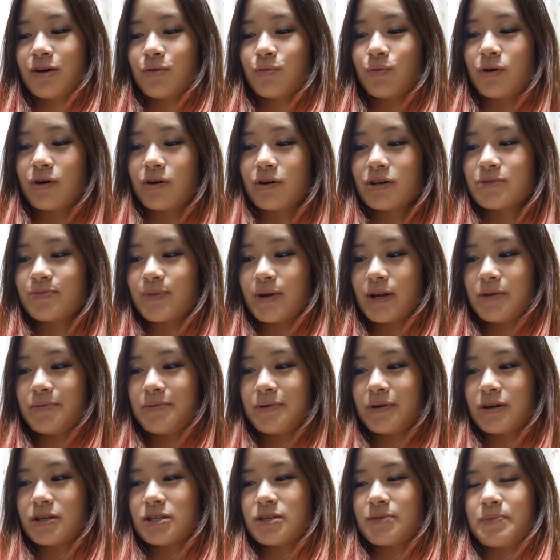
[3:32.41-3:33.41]
Well, it's mainly
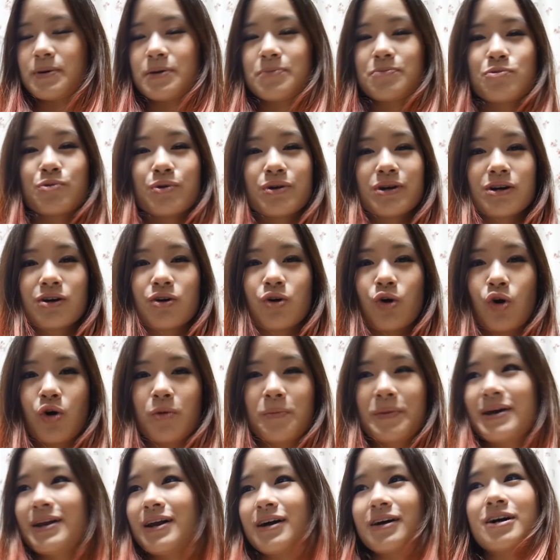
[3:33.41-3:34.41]
because if people want to call
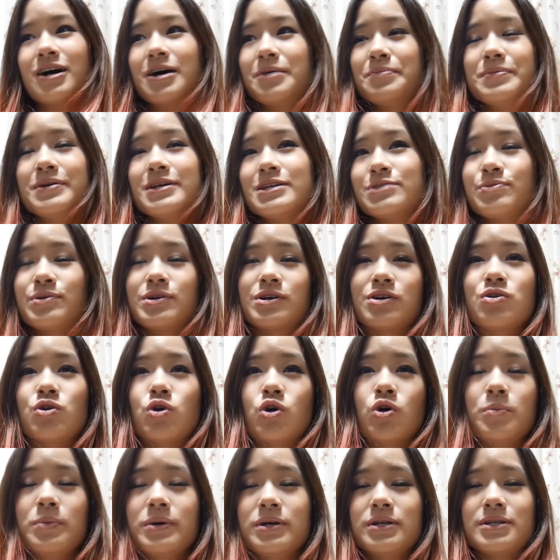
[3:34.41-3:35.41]
me, like companies want to
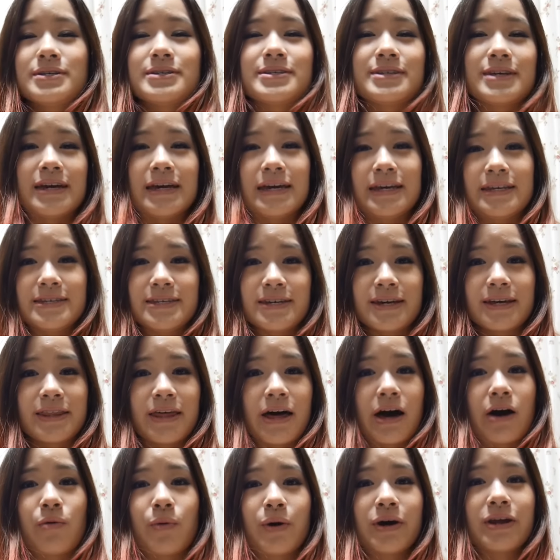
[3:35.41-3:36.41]
call me, it's just easier
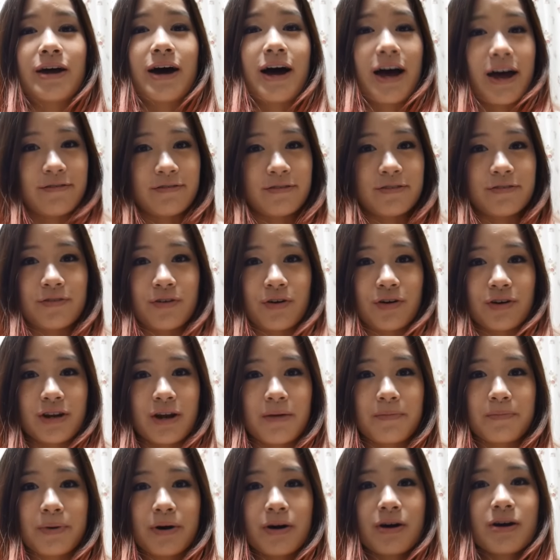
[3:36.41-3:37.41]
that way that I have a phone
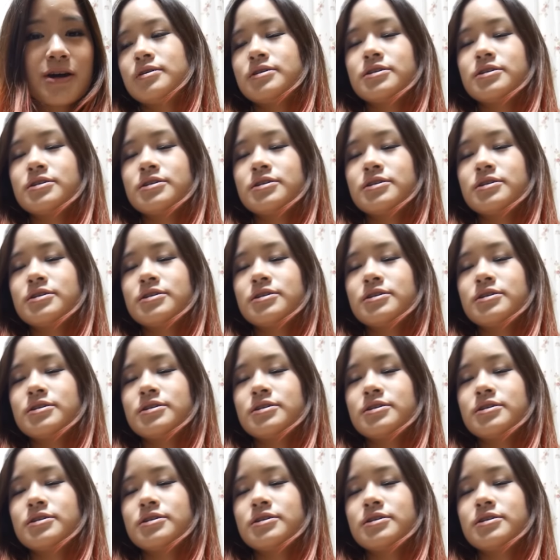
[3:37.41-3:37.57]
number.